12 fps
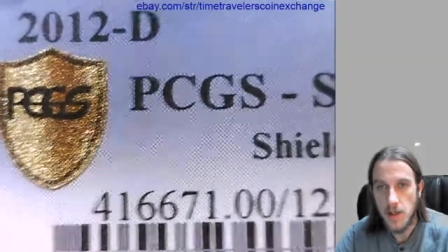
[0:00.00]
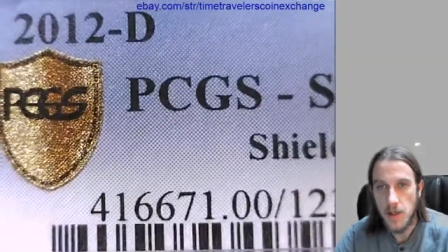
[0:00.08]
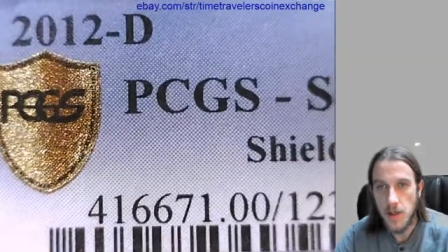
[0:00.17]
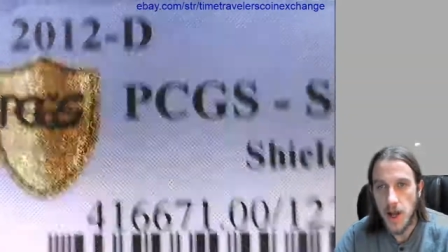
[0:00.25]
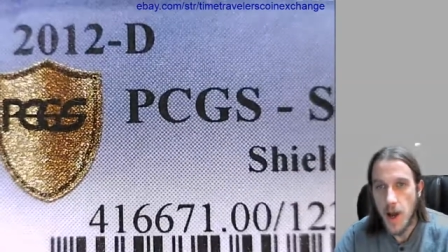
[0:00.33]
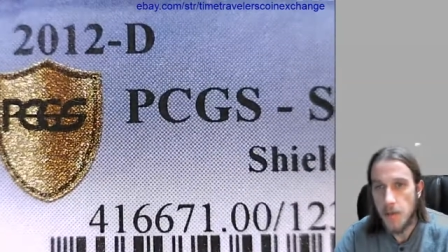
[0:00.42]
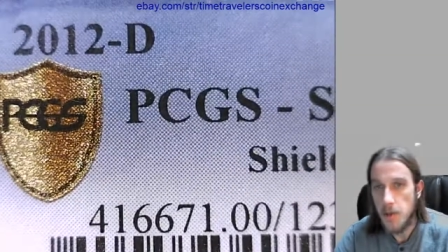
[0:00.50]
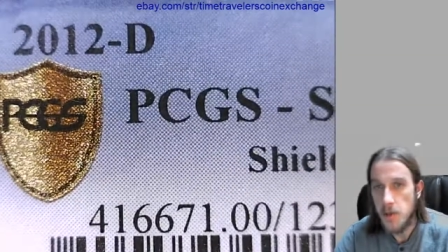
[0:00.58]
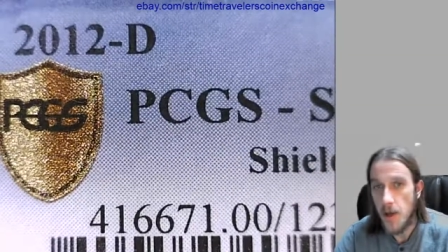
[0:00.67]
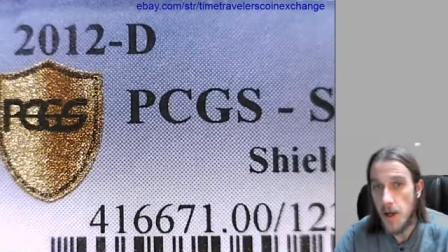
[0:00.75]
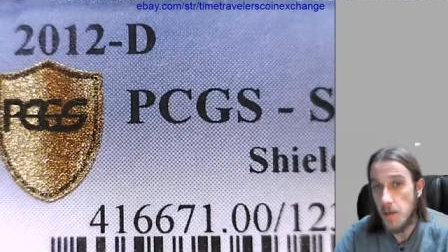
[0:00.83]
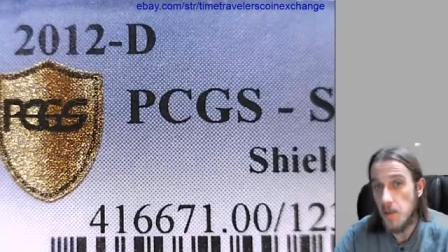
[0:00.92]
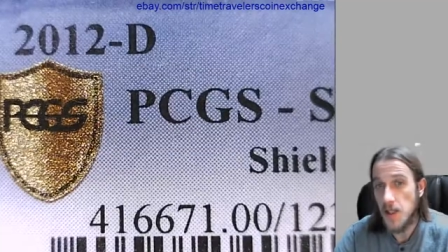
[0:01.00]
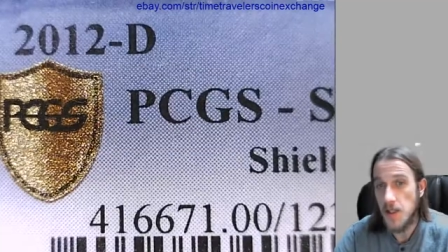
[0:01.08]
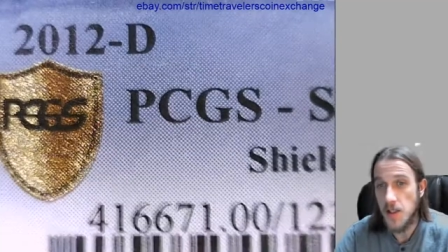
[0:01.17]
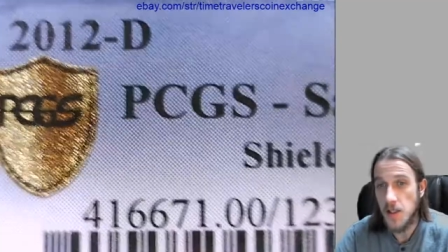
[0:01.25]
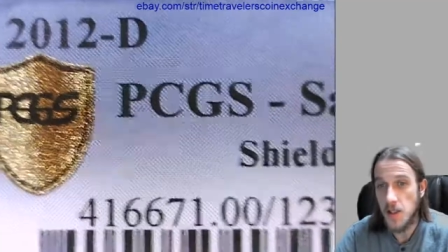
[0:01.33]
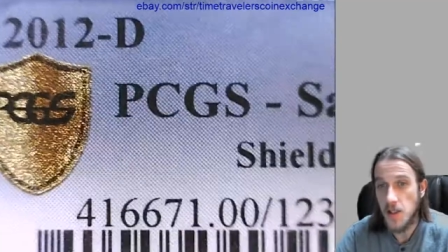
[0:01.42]
slabbed by
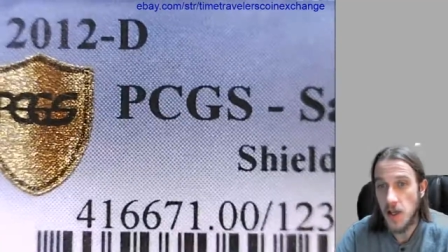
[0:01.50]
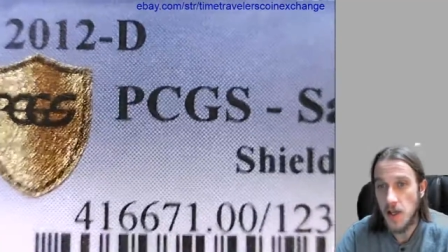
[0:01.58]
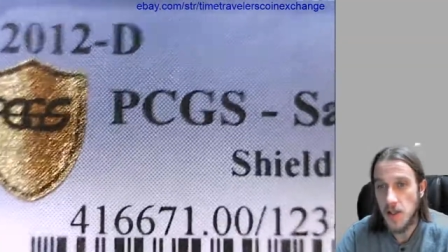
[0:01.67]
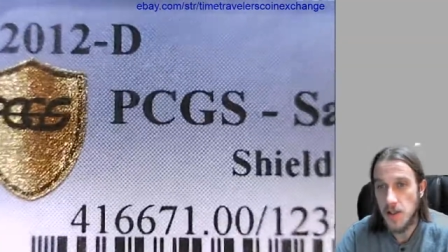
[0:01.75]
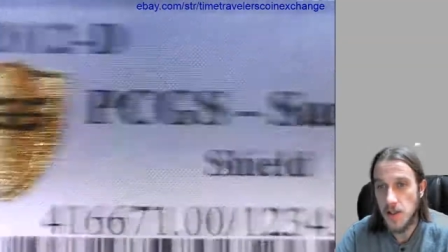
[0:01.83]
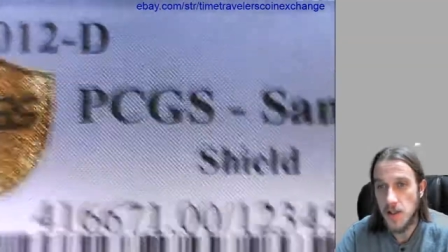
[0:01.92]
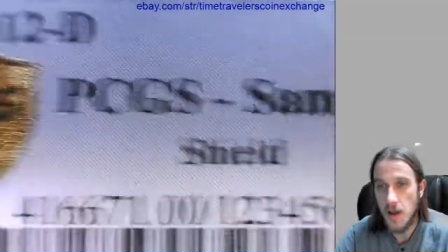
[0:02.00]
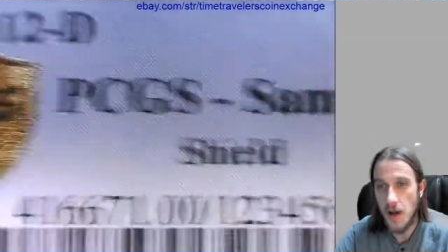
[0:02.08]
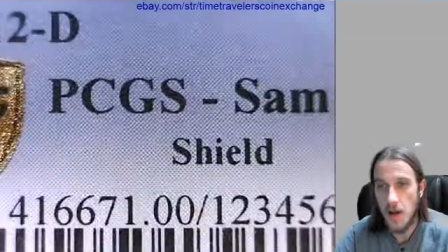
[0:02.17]
PCGS,